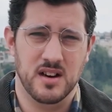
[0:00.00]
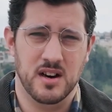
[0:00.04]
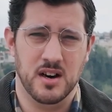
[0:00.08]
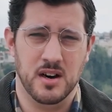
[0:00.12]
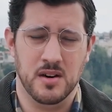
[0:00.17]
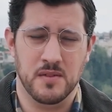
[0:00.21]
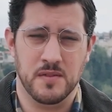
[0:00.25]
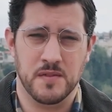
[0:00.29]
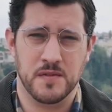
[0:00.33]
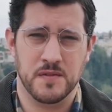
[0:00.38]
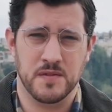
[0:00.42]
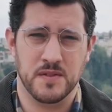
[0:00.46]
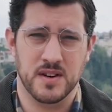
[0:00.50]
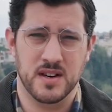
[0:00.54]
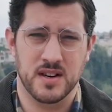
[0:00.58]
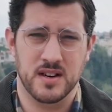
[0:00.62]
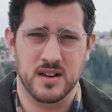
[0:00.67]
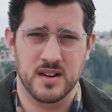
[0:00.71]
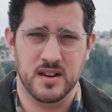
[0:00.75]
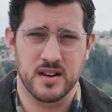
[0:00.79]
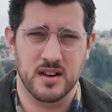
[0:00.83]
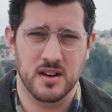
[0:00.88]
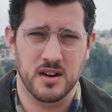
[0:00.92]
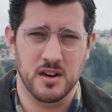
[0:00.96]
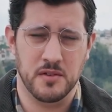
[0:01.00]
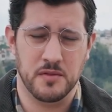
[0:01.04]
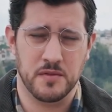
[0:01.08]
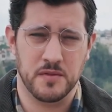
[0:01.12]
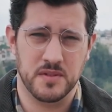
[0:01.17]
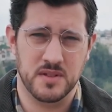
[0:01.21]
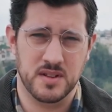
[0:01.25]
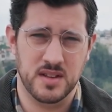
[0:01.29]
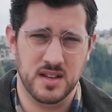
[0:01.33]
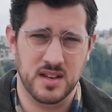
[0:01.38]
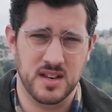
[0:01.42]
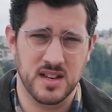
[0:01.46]
of
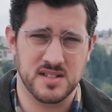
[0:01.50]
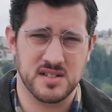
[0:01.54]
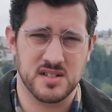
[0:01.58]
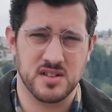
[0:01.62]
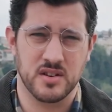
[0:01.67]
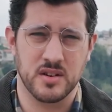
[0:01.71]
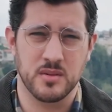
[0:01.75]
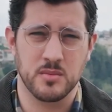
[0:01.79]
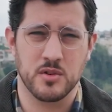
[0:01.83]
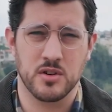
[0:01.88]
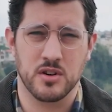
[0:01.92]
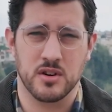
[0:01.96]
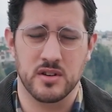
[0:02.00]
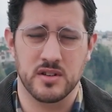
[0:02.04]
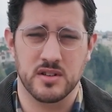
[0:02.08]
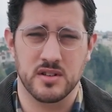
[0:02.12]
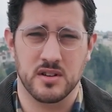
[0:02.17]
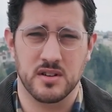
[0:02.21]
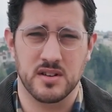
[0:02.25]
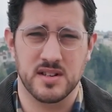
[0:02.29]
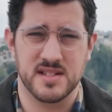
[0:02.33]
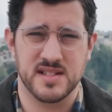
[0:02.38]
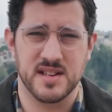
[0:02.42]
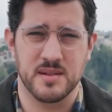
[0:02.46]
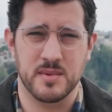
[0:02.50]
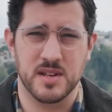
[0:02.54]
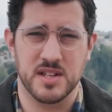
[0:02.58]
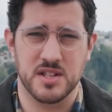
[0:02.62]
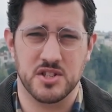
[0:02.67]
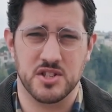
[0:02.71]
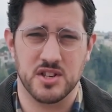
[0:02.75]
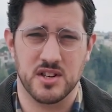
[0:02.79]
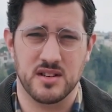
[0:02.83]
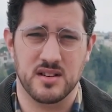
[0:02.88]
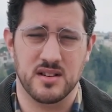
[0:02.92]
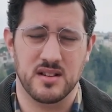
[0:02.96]
the Netzarim corridor, as I
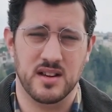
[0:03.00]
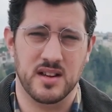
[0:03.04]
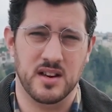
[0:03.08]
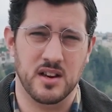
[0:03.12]
mentioned.